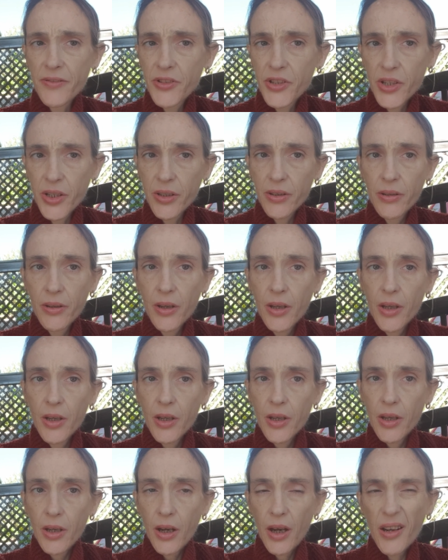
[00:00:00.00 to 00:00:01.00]
So
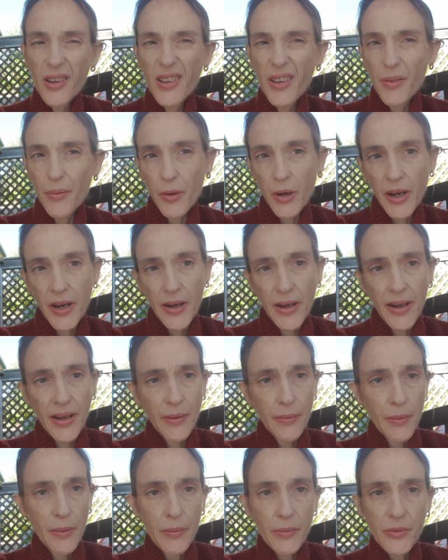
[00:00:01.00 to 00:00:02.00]
I don't know why
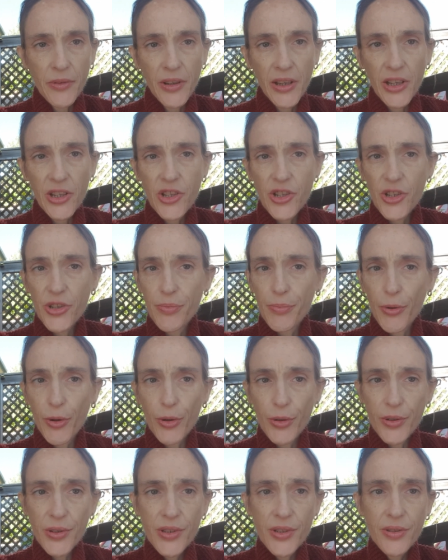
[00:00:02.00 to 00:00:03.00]
anyone would really choose
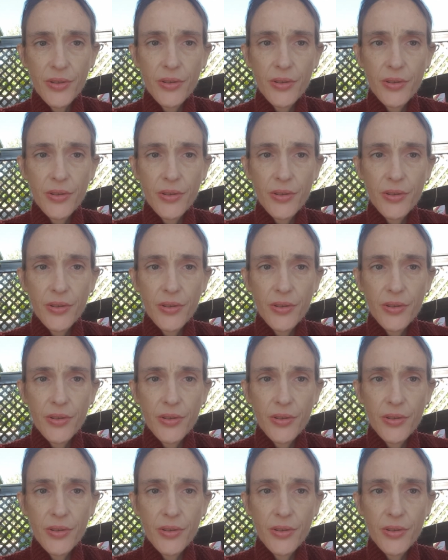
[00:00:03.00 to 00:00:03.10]
pause,